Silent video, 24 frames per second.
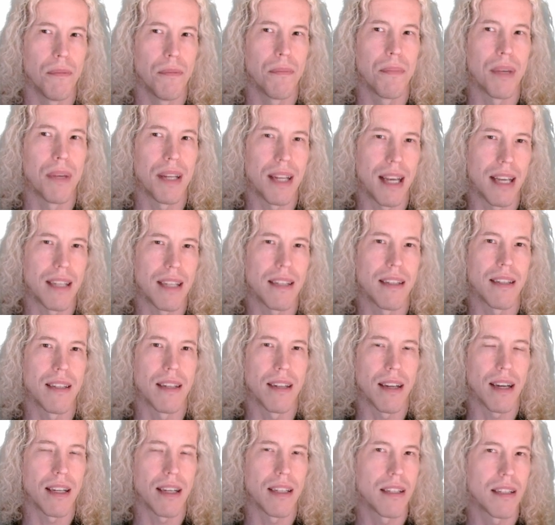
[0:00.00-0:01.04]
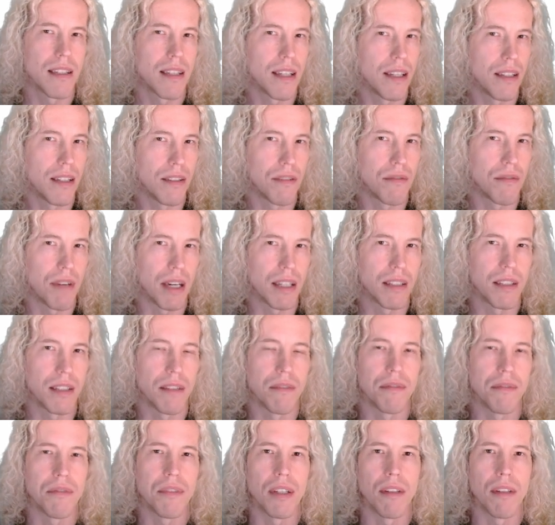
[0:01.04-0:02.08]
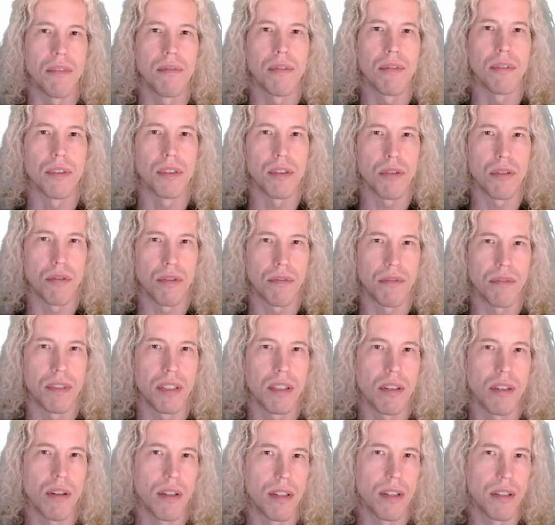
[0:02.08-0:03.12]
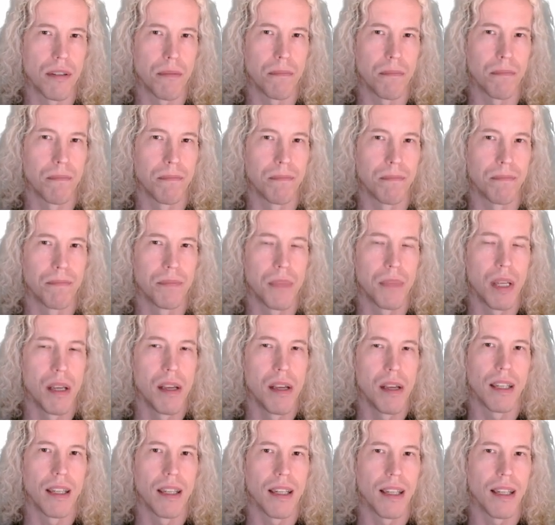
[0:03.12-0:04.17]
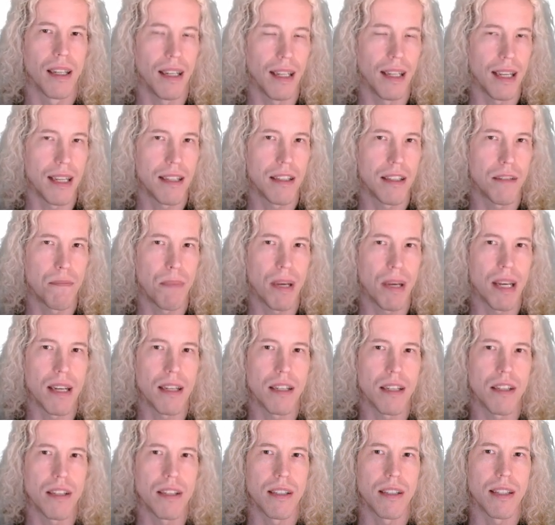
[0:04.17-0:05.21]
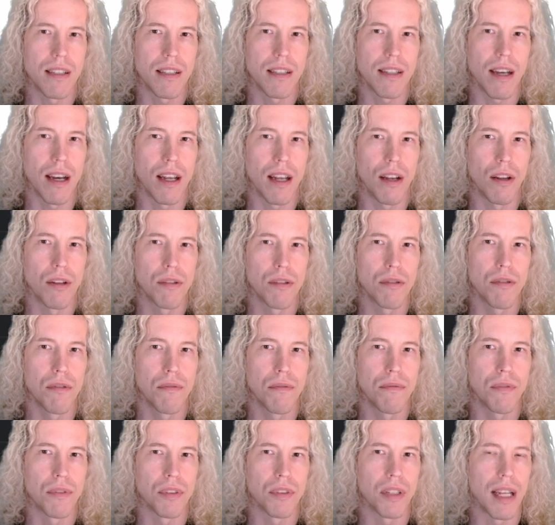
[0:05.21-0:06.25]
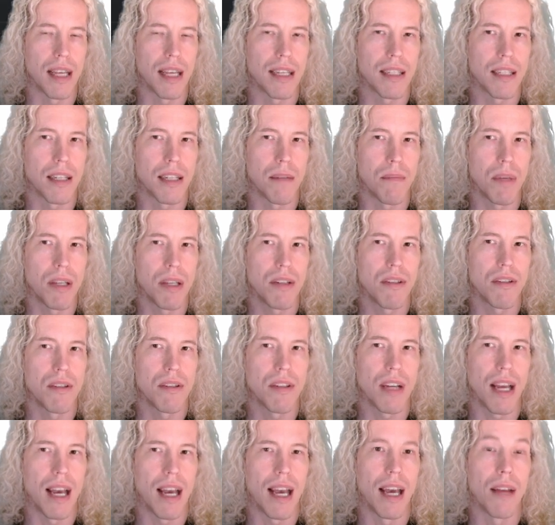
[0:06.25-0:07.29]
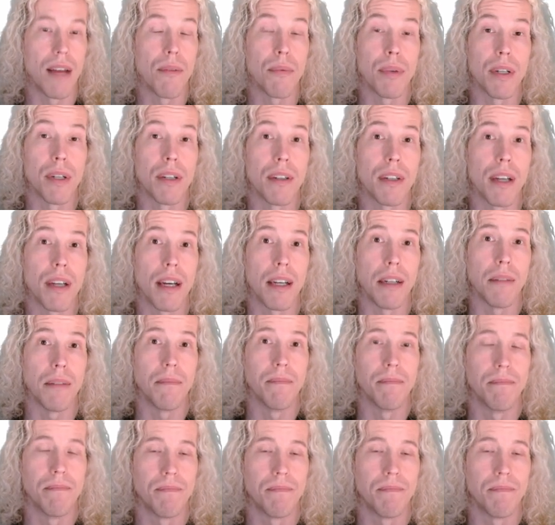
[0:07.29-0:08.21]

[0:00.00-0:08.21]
but adds a nice interactive feel for the service cards. Let's paste the style also for the last image, and we are done.